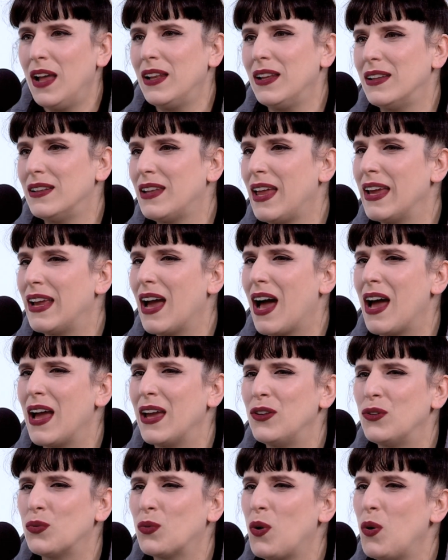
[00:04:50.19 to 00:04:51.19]
Like
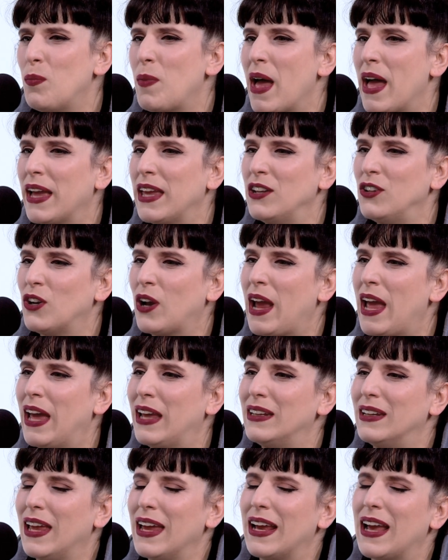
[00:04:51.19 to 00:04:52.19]
eyes roll back in your
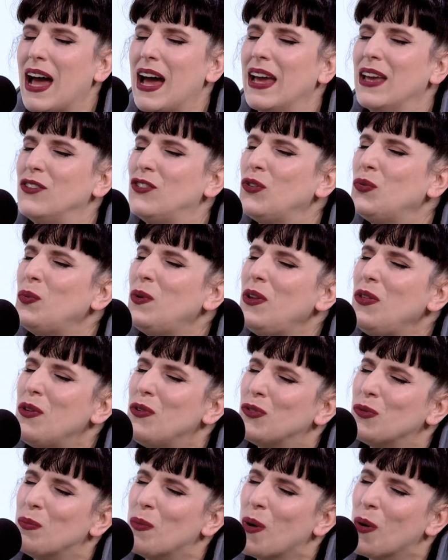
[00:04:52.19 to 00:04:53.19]
head, like just one of
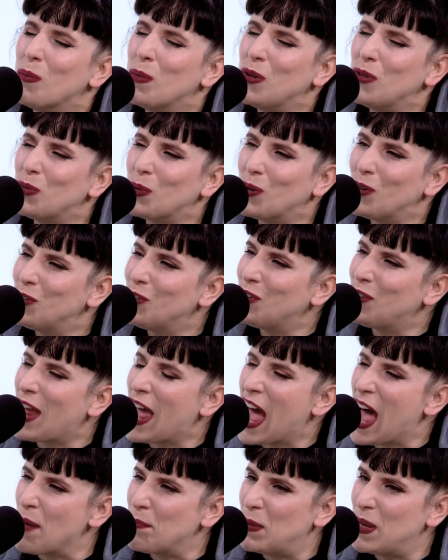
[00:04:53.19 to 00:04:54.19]
those moments where you're just
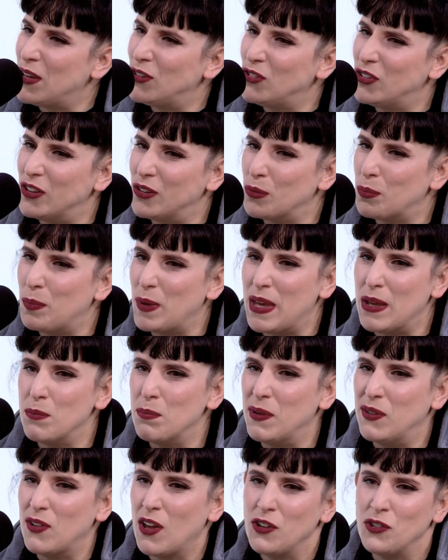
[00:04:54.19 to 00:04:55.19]
happy to be in
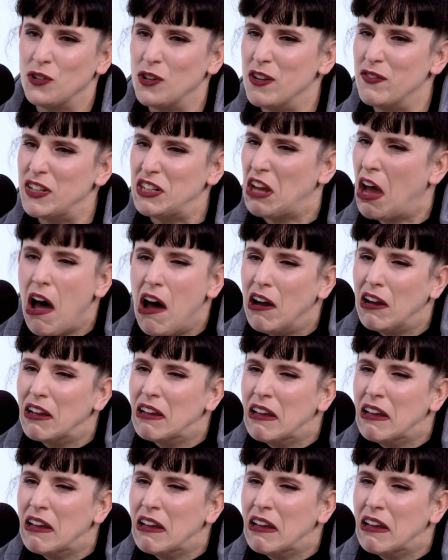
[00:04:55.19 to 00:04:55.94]
possession of a tongue.